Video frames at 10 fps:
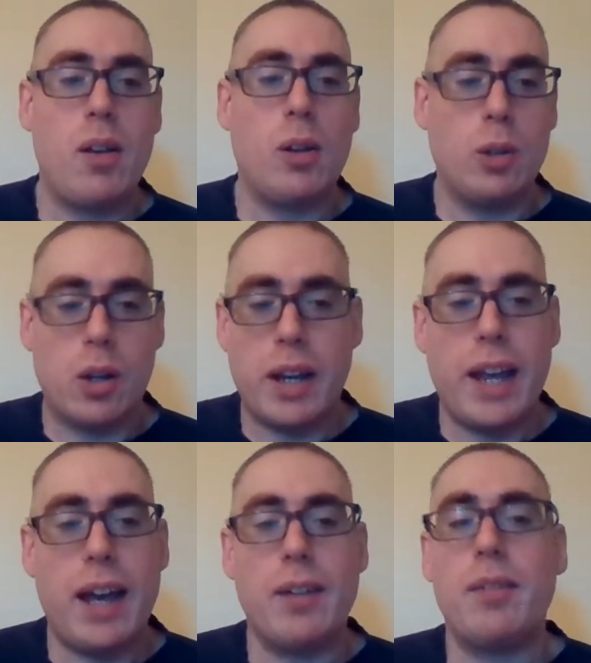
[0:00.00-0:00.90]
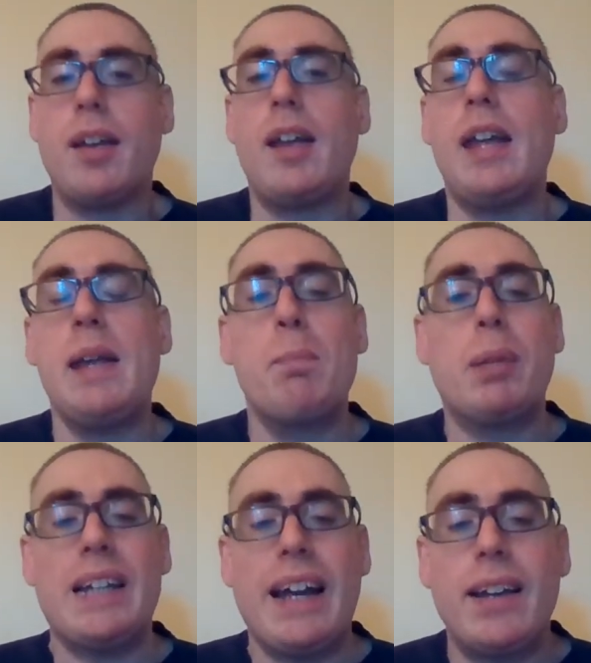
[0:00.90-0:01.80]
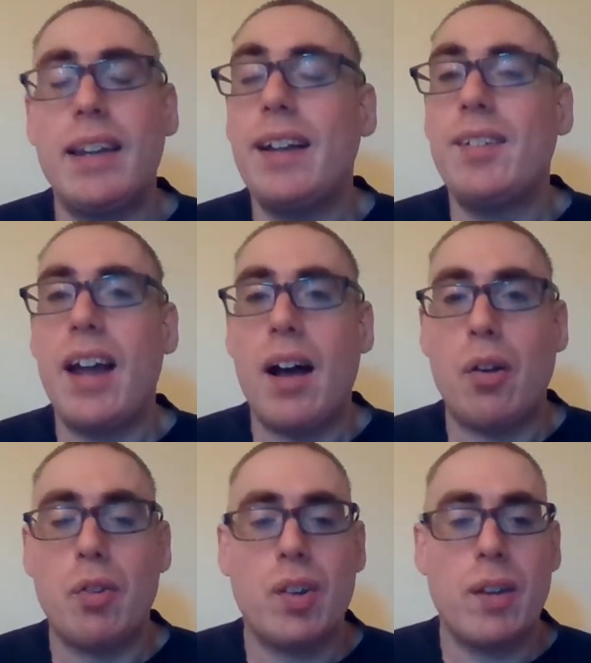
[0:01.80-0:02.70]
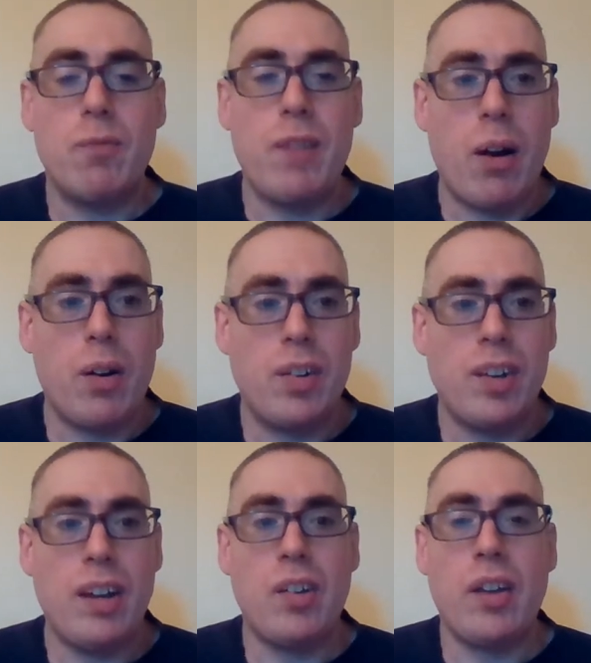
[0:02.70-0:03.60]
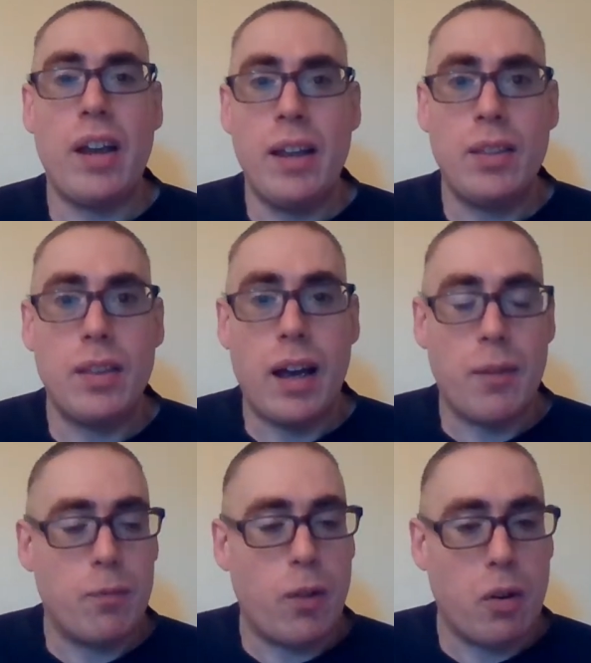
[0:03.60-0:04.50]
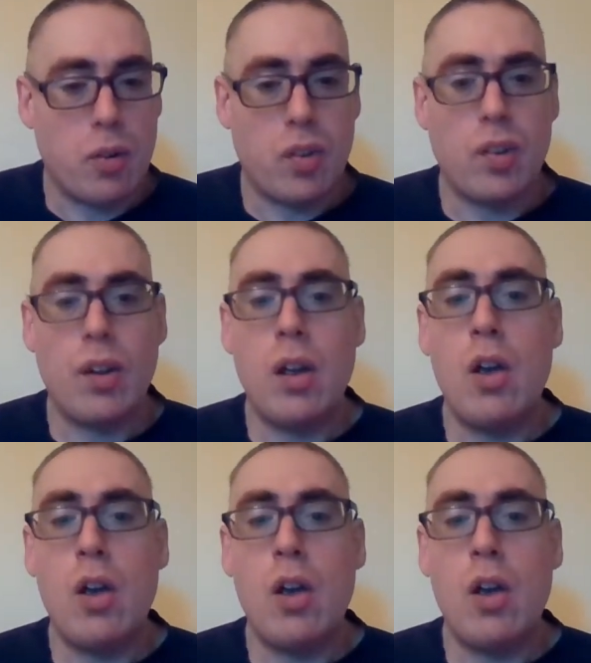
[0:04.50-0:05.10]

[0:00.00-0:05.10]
Look again. He plainly tells the Pharisees in that verse,